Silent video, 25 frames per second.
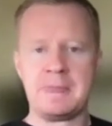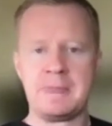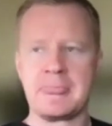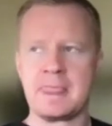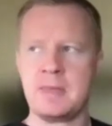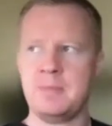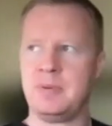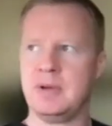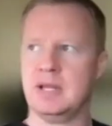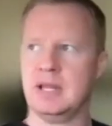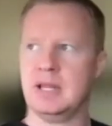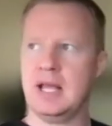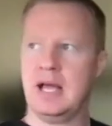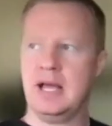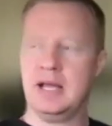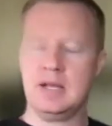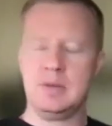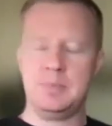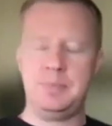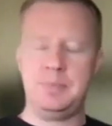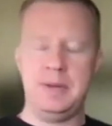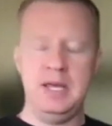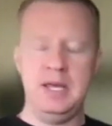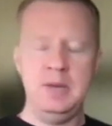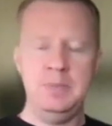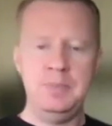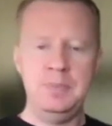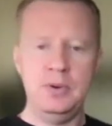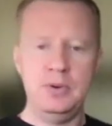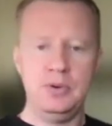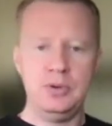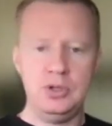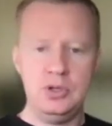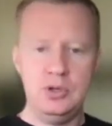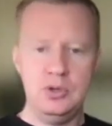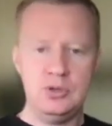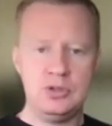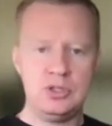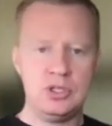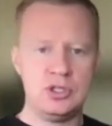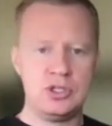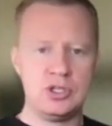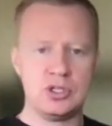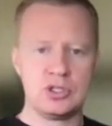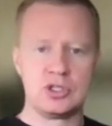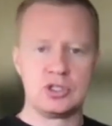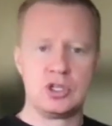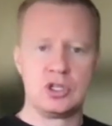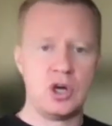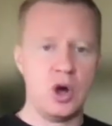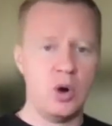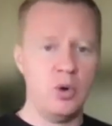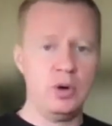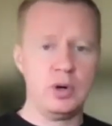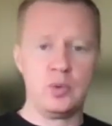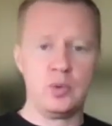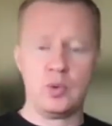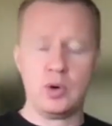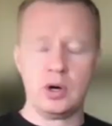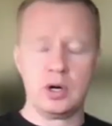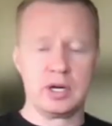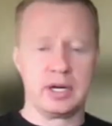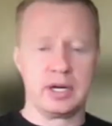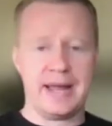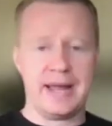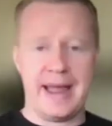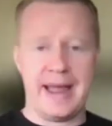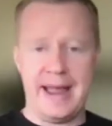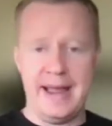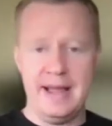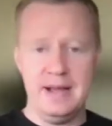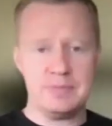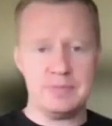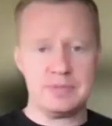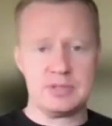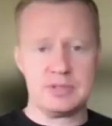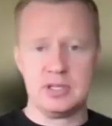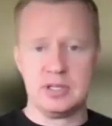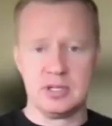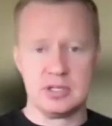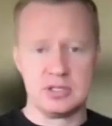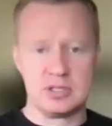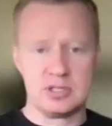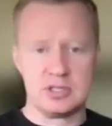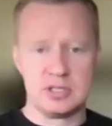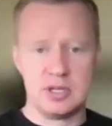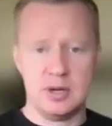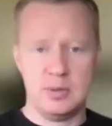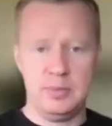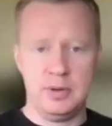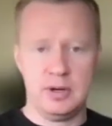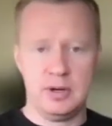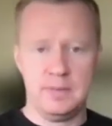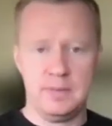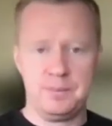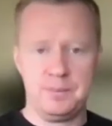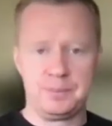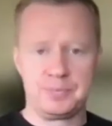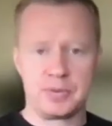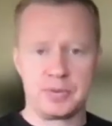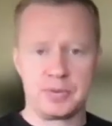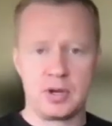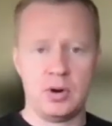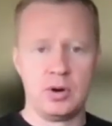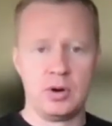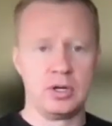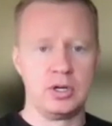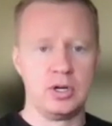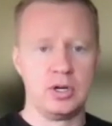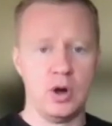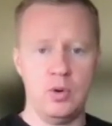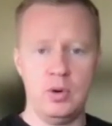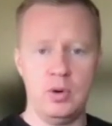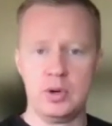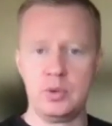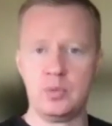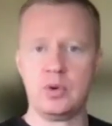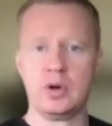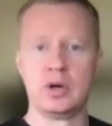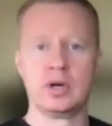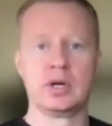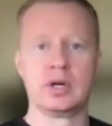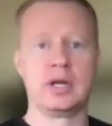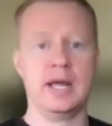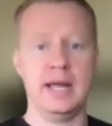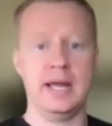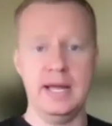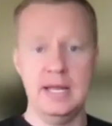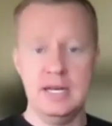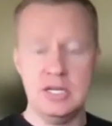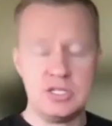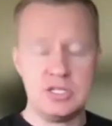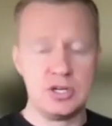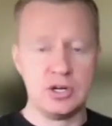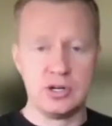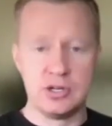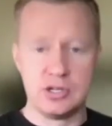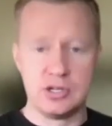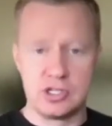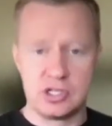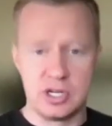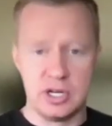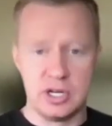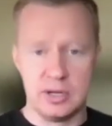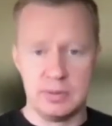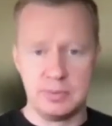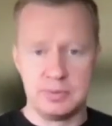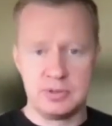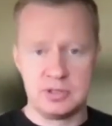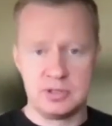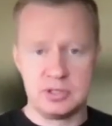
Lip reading: But like, people used to just go and work camps in the summer or go and work internships.